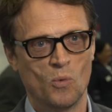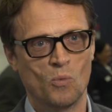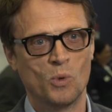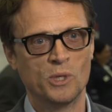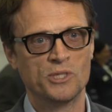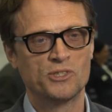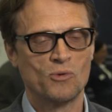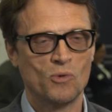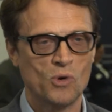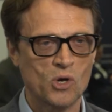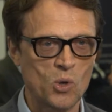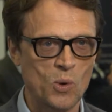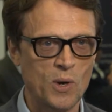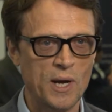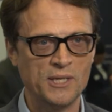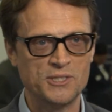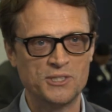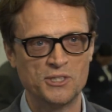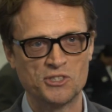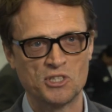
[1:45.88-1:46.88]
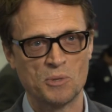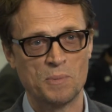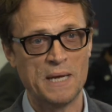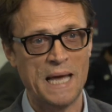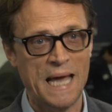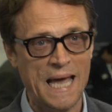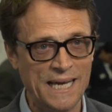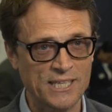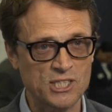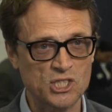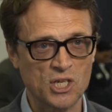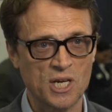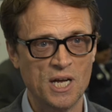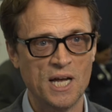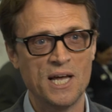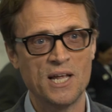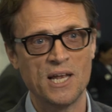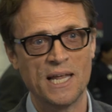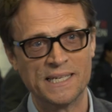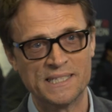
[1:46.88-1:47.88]
requires us to be
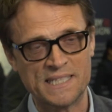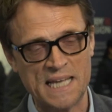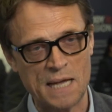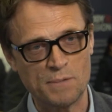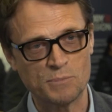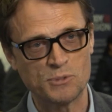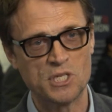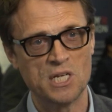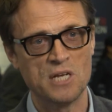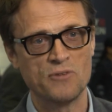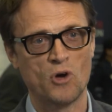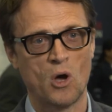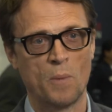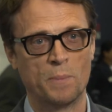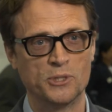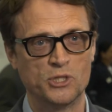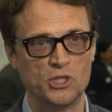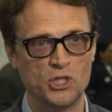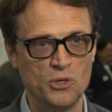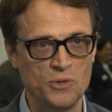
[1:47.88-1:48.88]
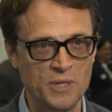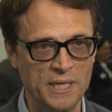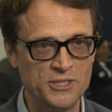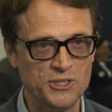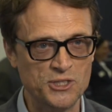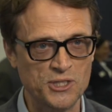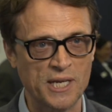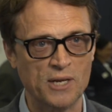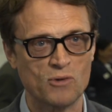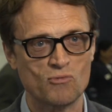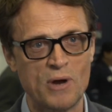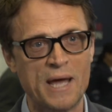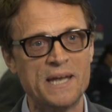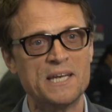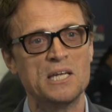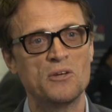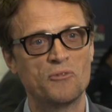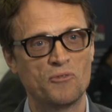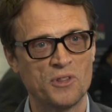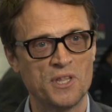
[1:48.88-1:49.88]
agile, adaptive, opportunistic,
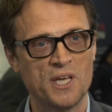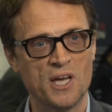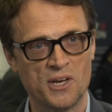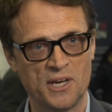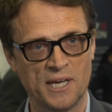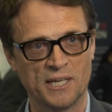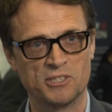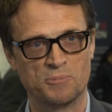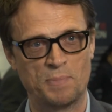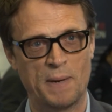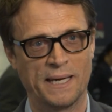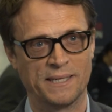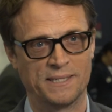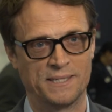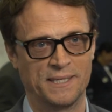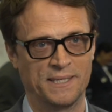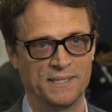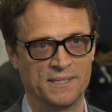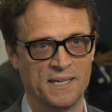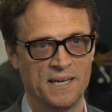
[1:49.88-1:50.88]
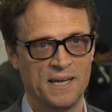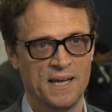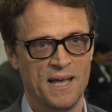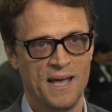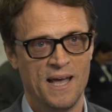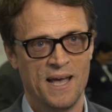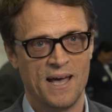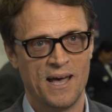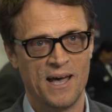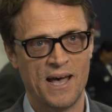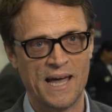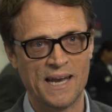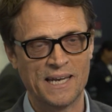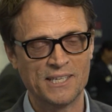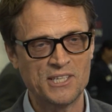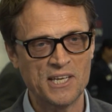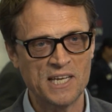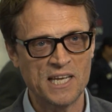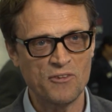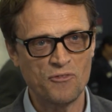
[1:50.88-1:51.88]
ready for the unexpected. And I
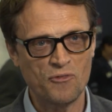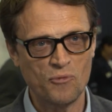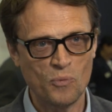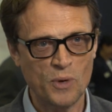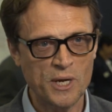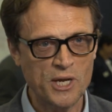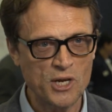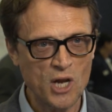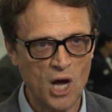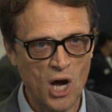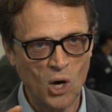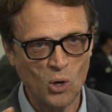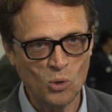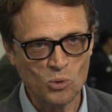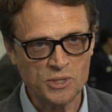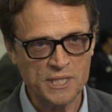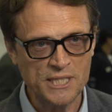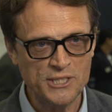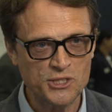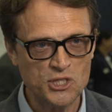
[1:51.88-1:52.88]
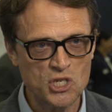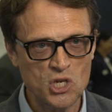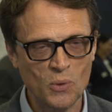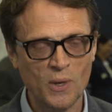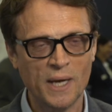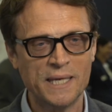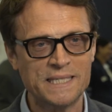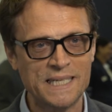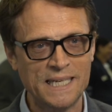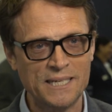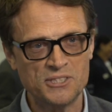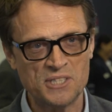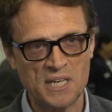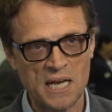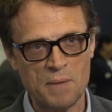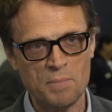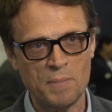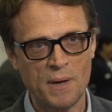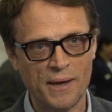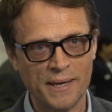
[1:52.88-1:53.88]
think if we can hold these two ideas in
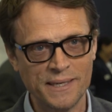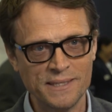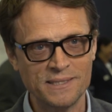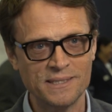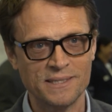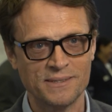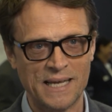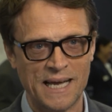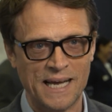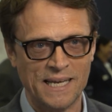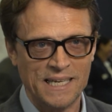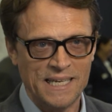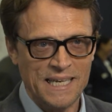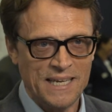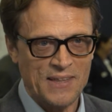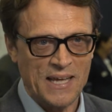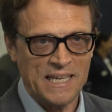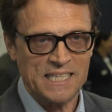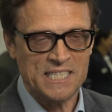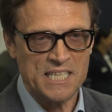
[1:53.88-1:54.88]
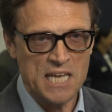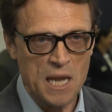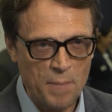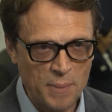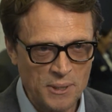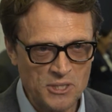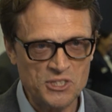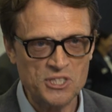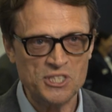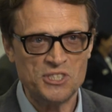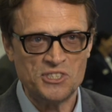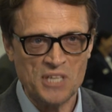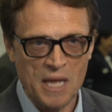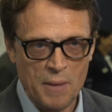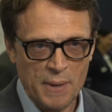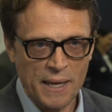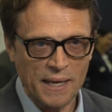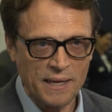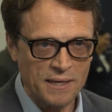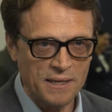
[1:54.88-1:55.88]
our mind, that deeper
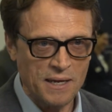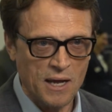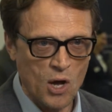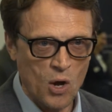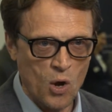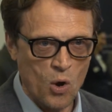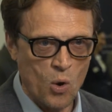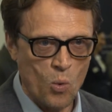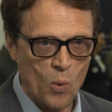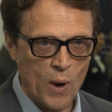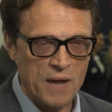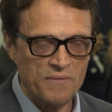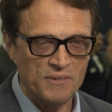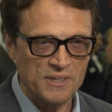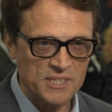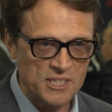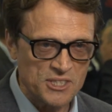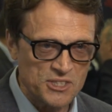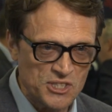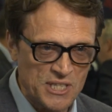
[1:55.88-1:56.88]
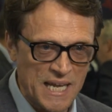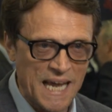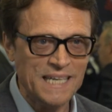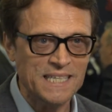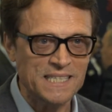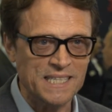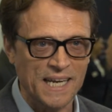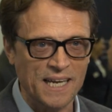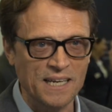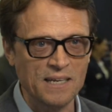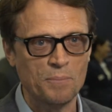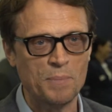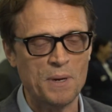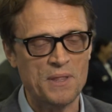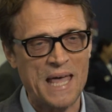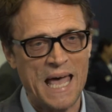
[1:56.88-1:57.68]
systemic way of understanding, but